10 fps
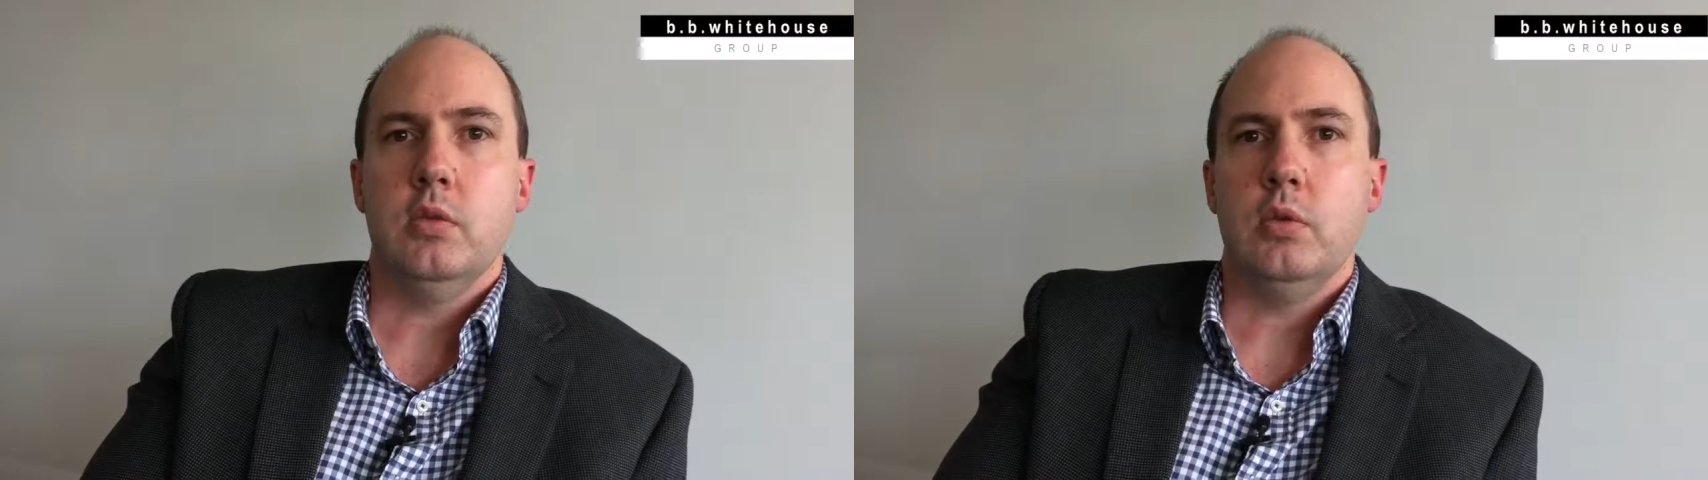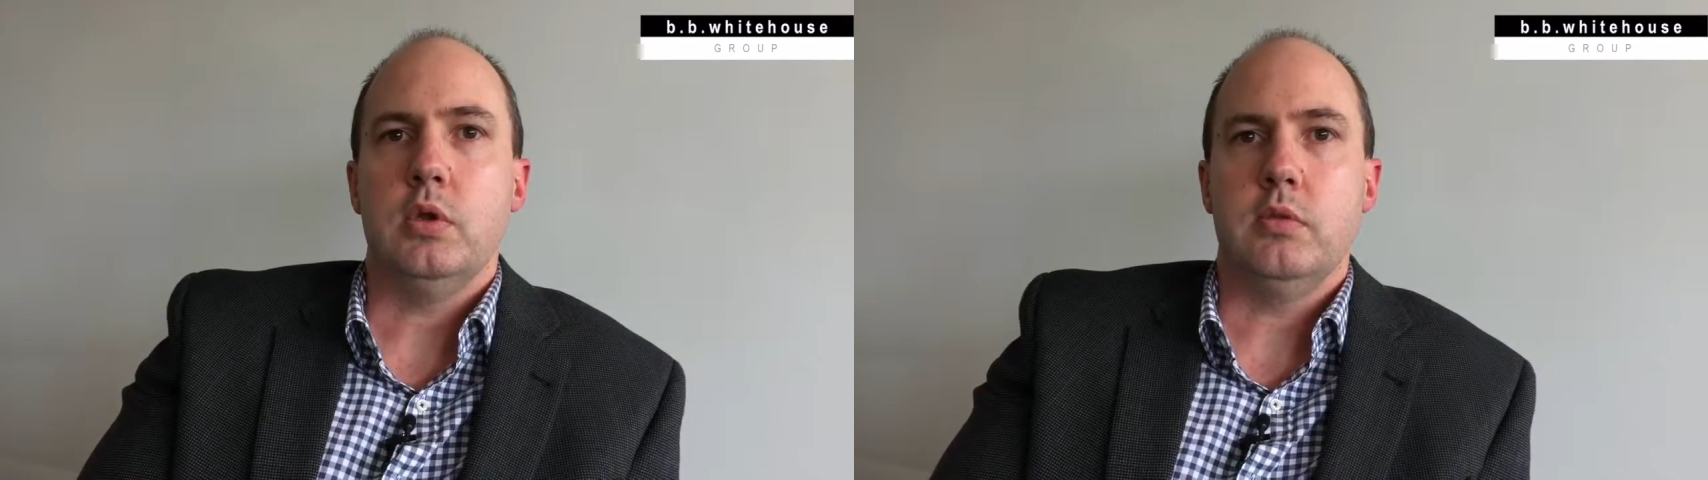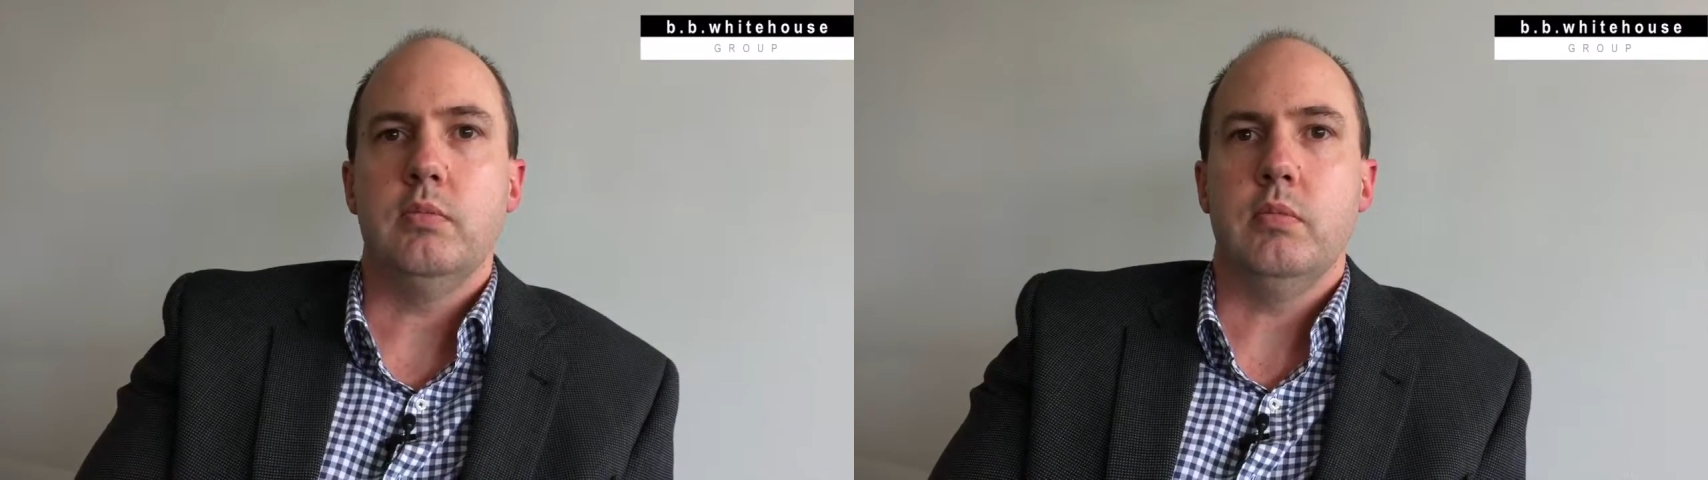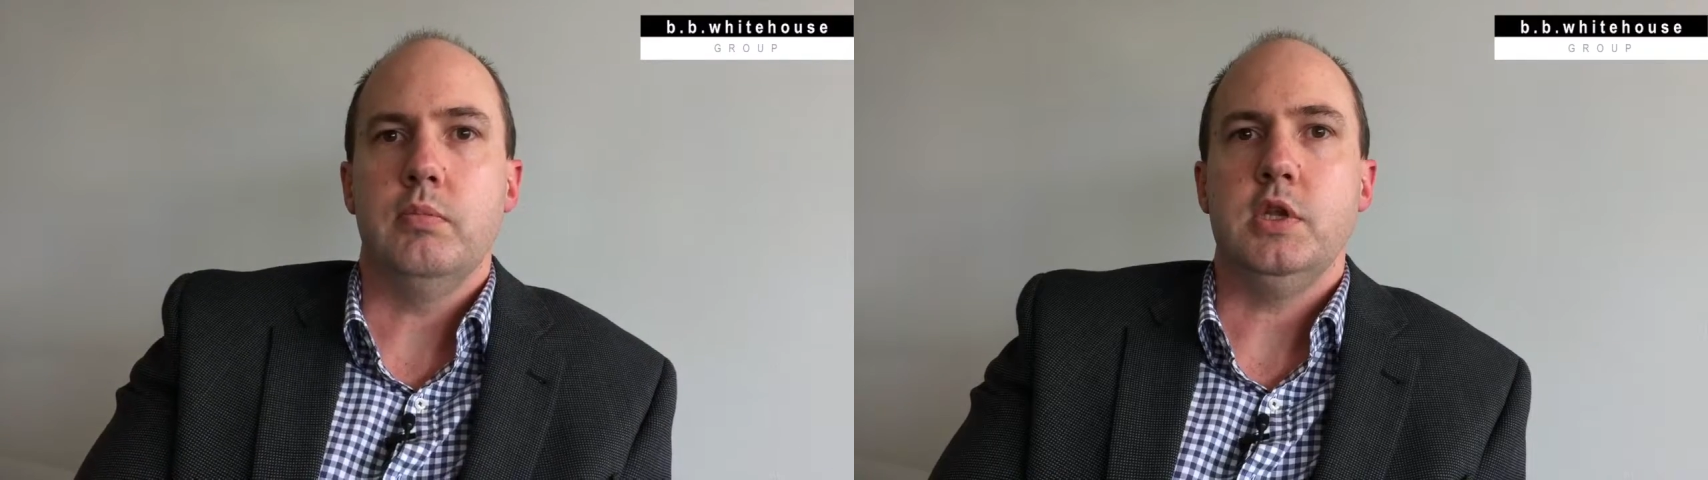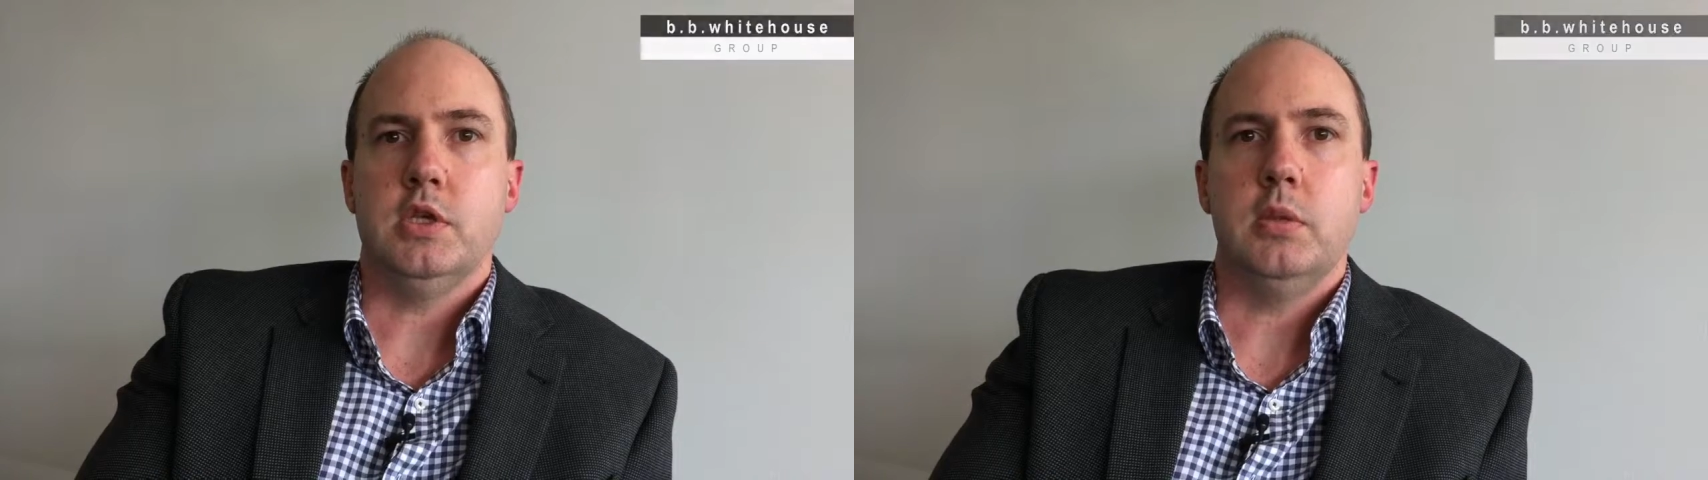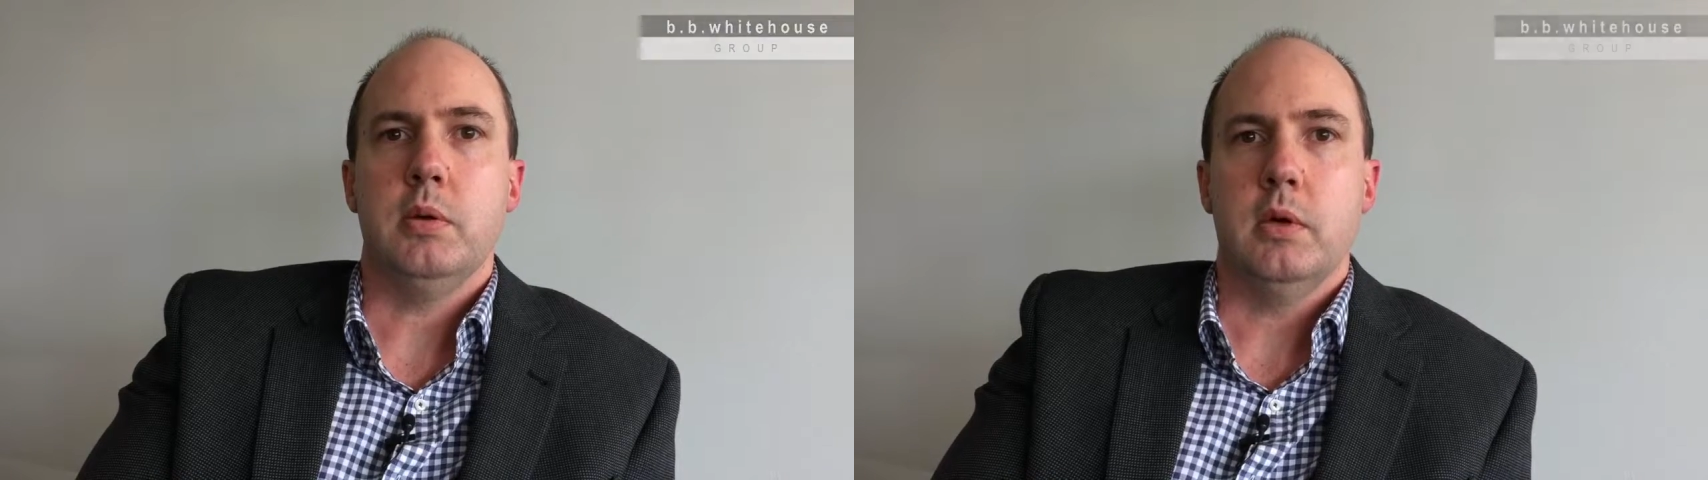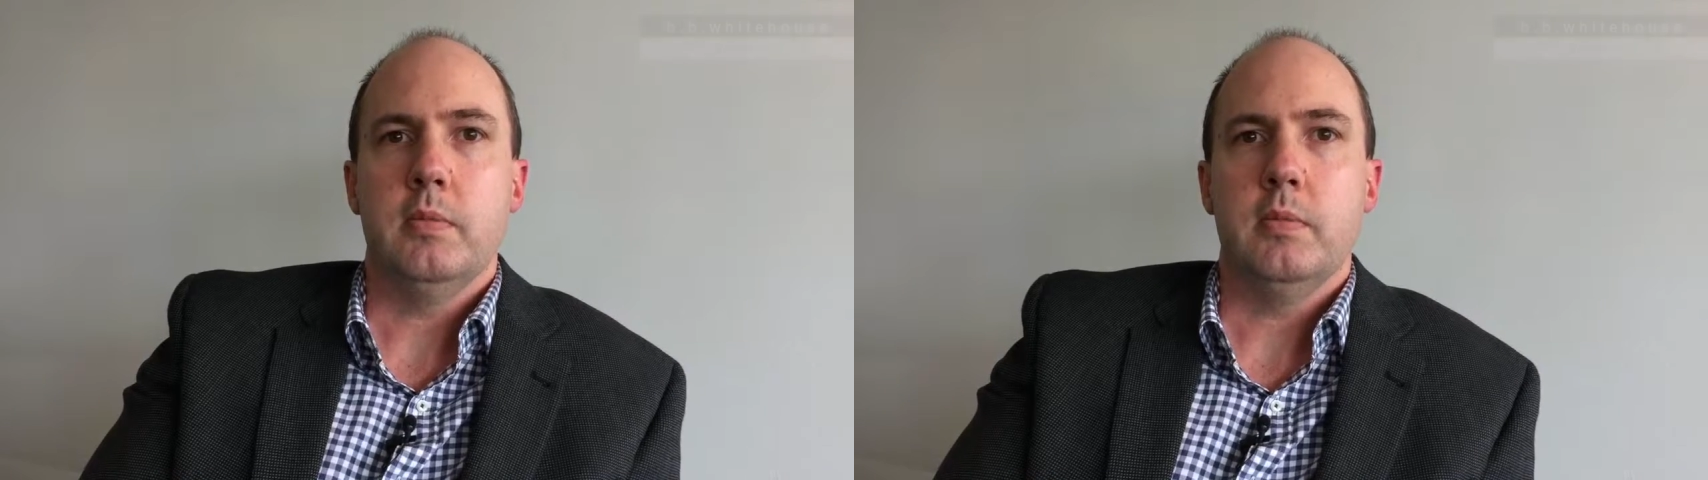it would be cheaper.